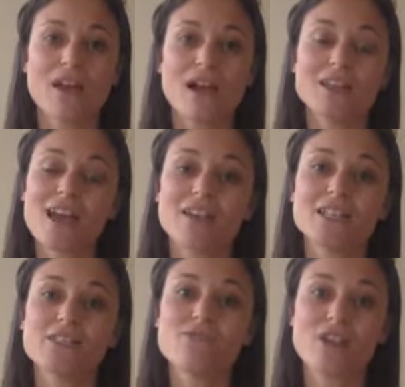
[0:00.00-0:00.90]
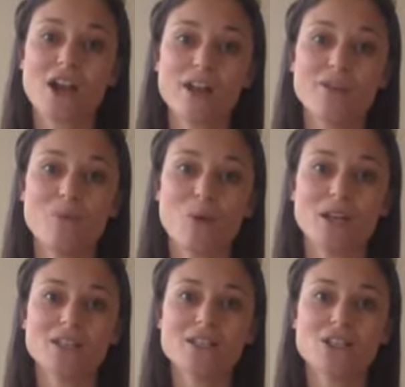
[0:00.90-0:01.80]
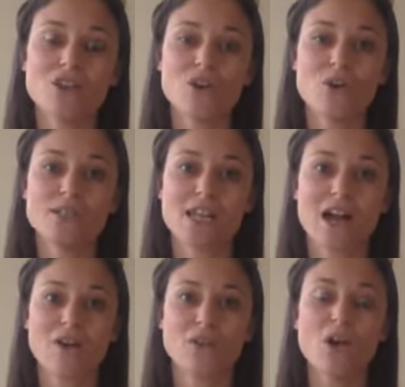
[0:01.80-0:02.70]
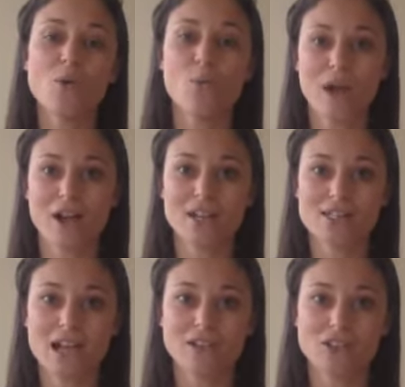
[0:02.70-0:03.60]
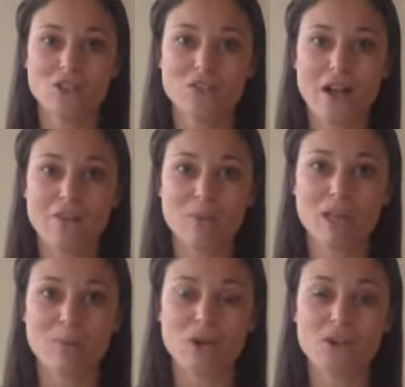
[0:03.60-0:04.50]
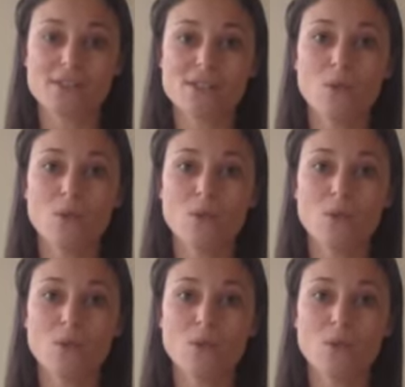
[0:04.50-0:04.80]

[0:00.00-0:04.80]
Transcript: Again, it's very important to note down where exactly you found the papers,